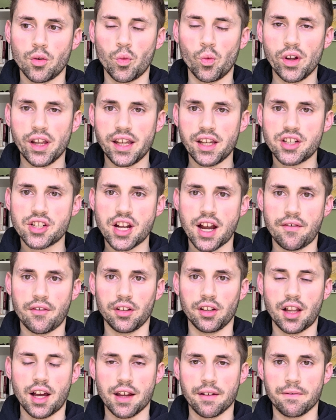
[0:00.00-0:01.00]
we each have a
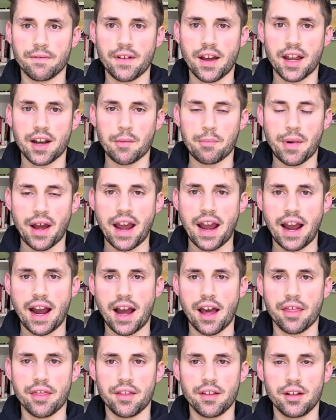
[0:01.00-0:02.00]
life and a
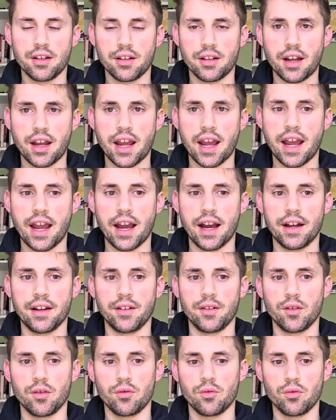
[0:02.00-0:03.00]
path,
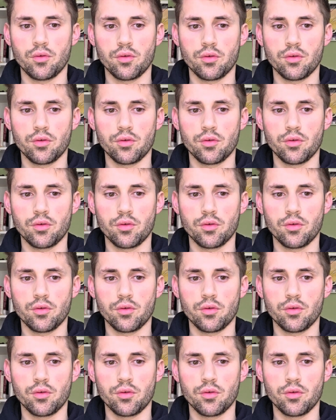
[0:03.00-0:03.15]
and